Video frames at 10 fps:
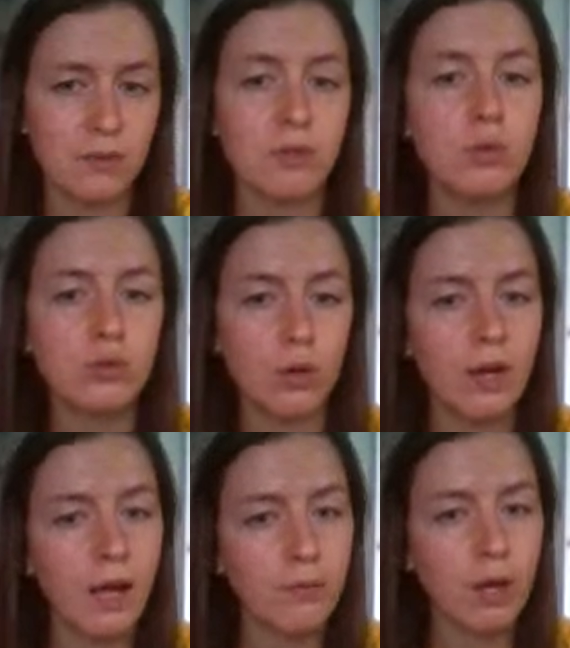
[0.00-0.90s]
If you don't
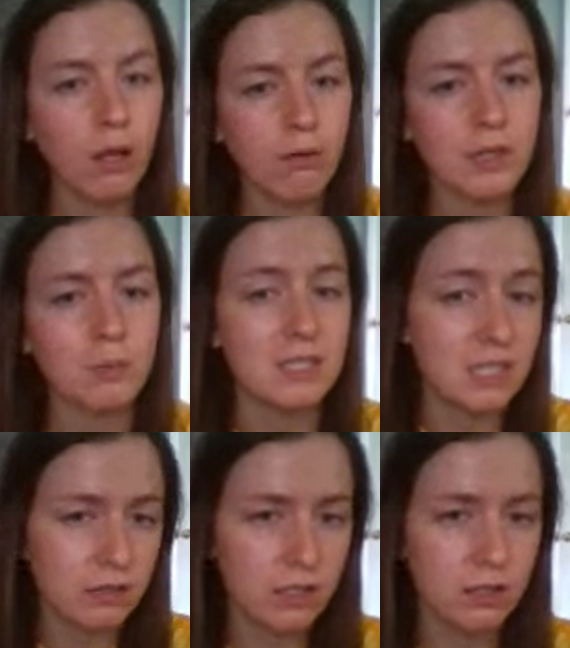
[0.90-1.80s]
have coloring
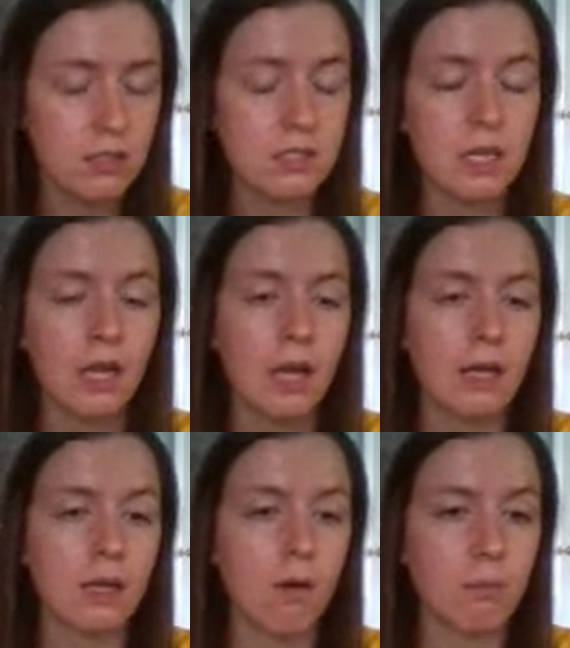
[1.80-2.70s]
materials,
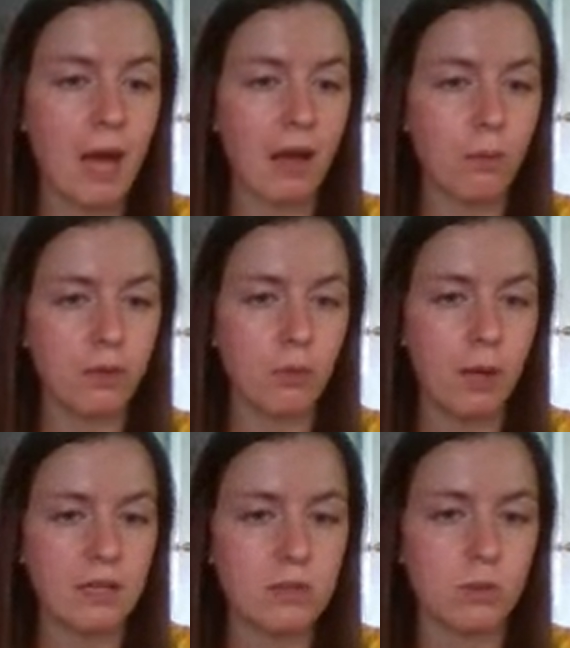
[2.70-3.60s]
going back with your
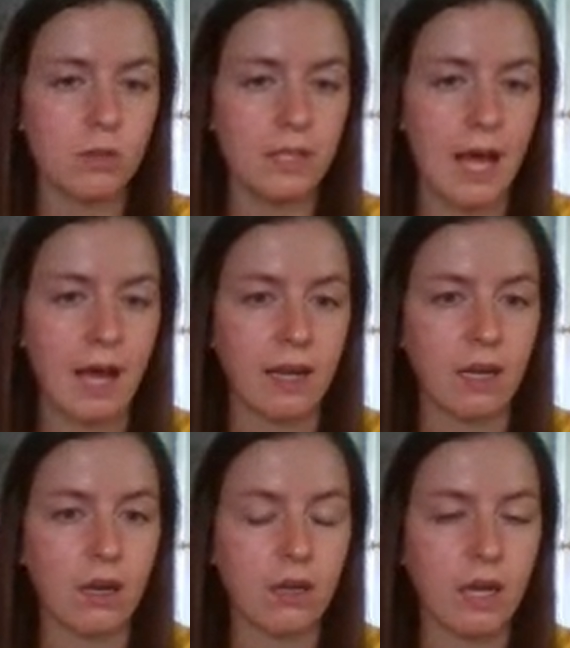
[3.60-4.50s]
pencil and
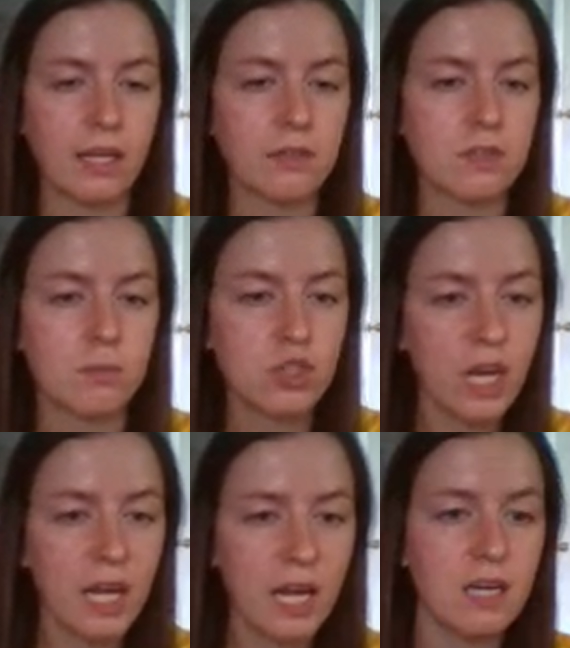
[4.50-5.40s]
adding kind of some
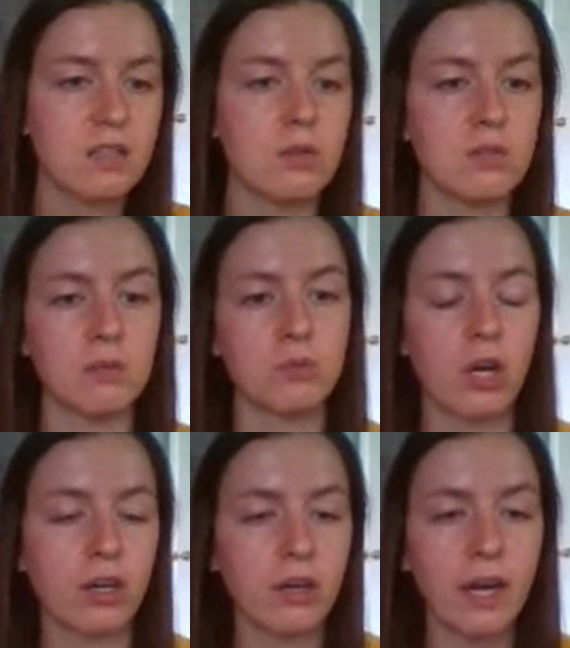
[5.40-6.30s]
shading, so some
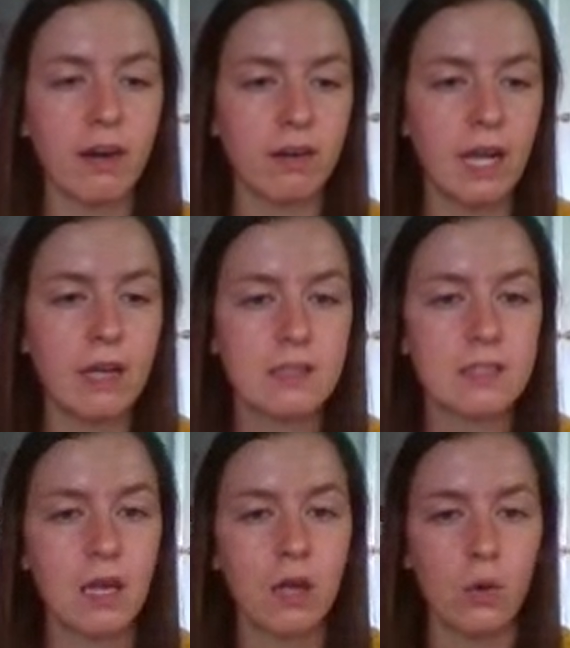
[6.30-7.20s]
darker
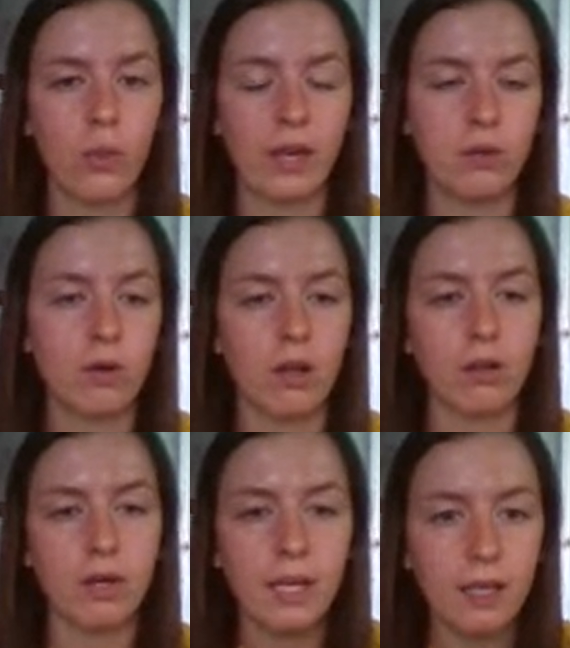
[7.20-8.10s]
areas that you
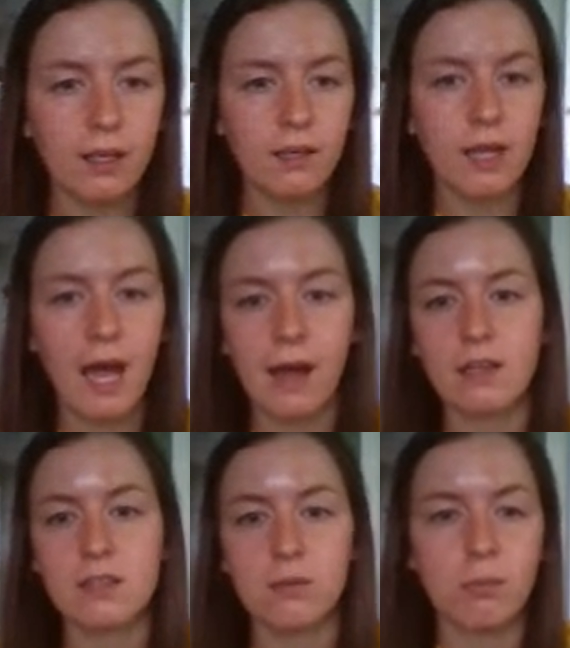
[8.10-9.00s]
color in,
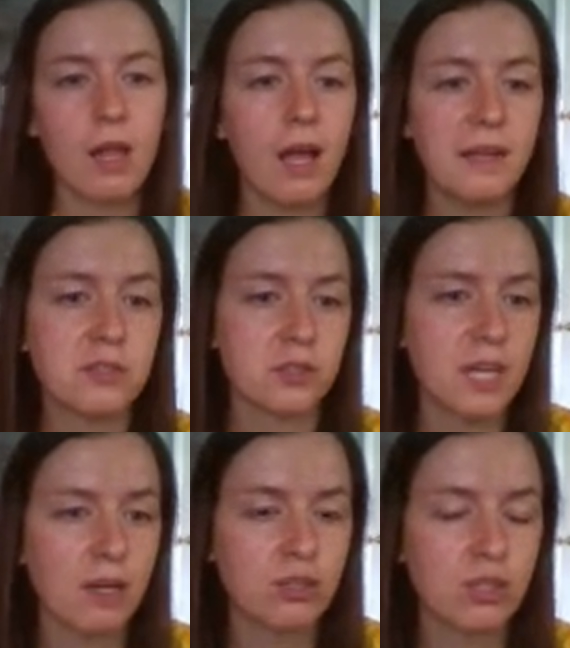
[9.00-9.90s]
adding some lines or
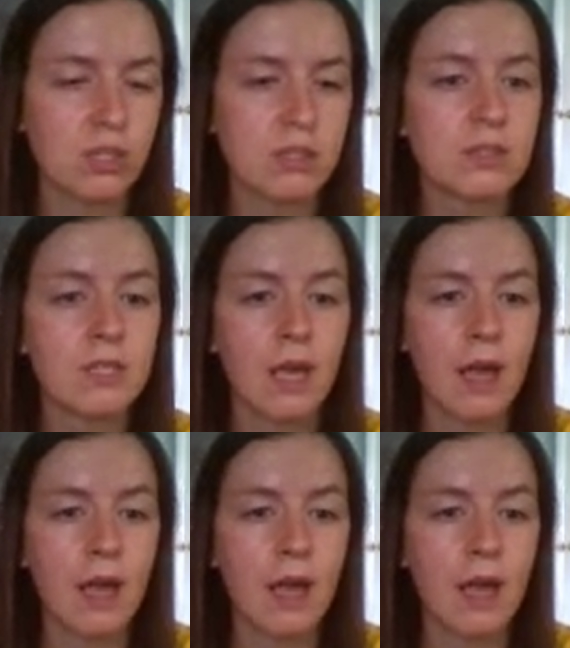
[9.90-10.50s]
textures.